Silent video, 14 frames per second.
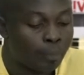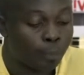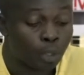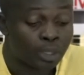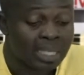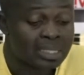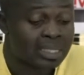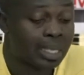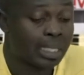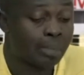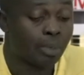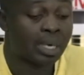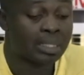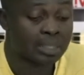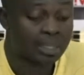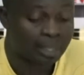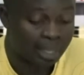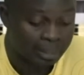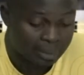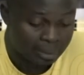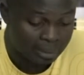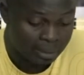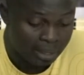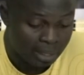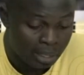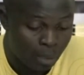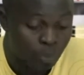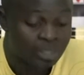protest is our democratic right.
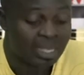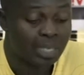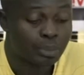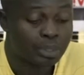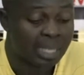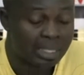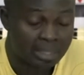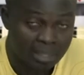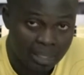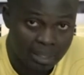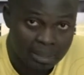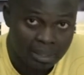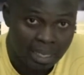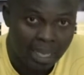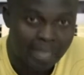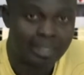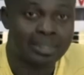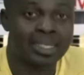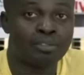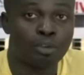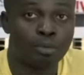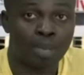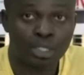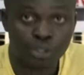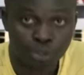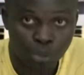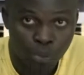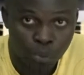We stand with Nigerians, and the time for mass
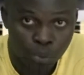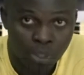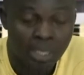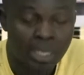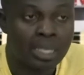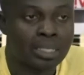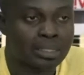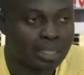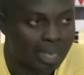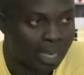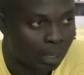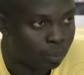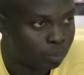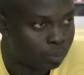struggle is now.